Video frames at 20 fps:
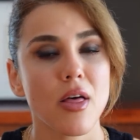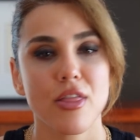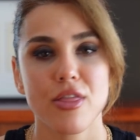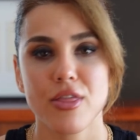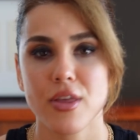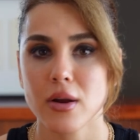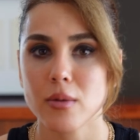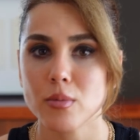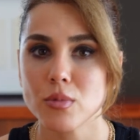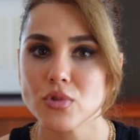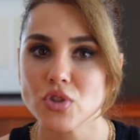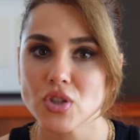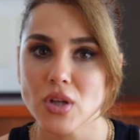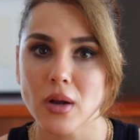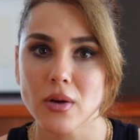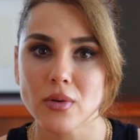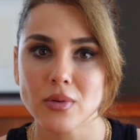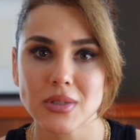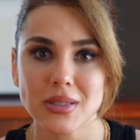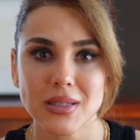thermal
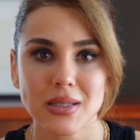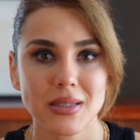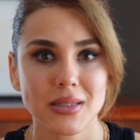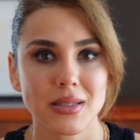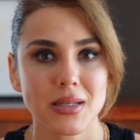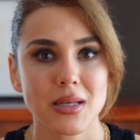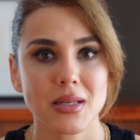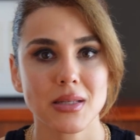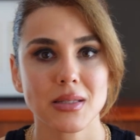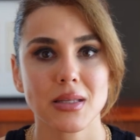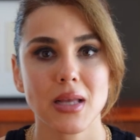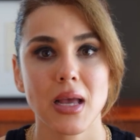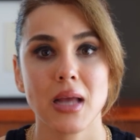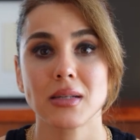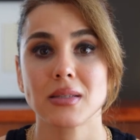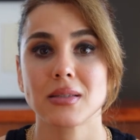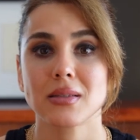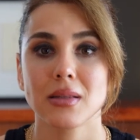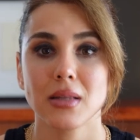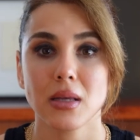shock resistance,
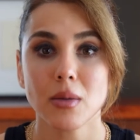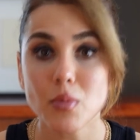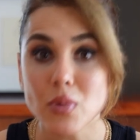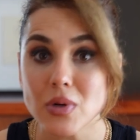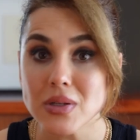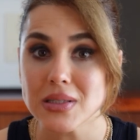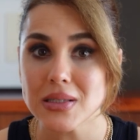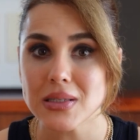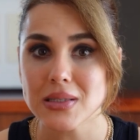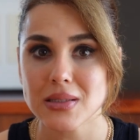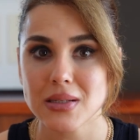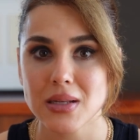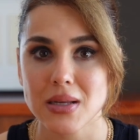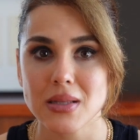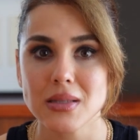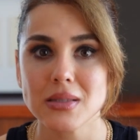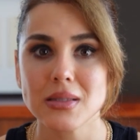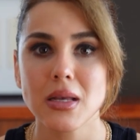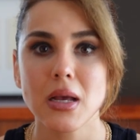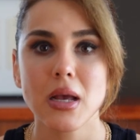and slip
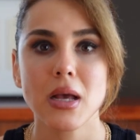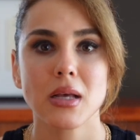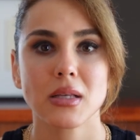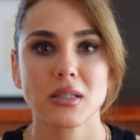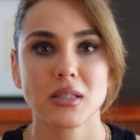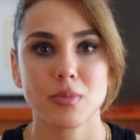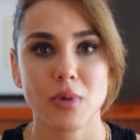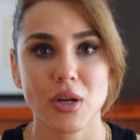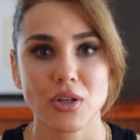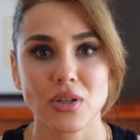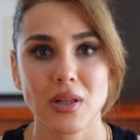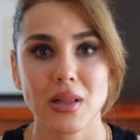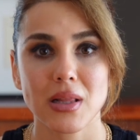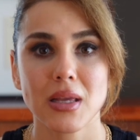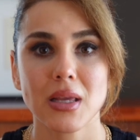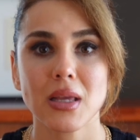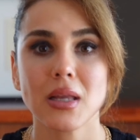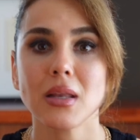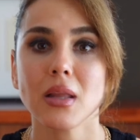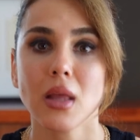resistance,
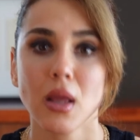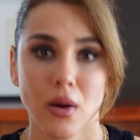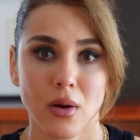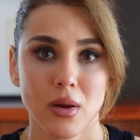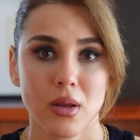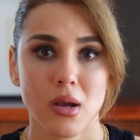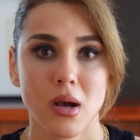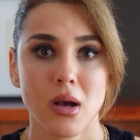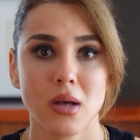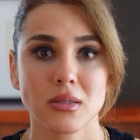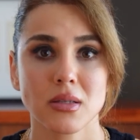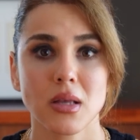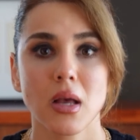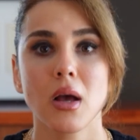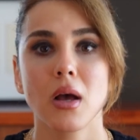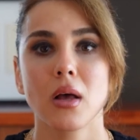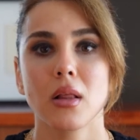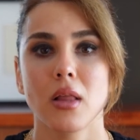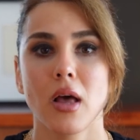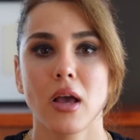especially in areas
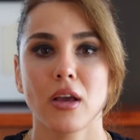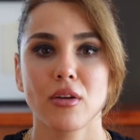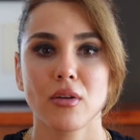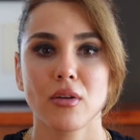like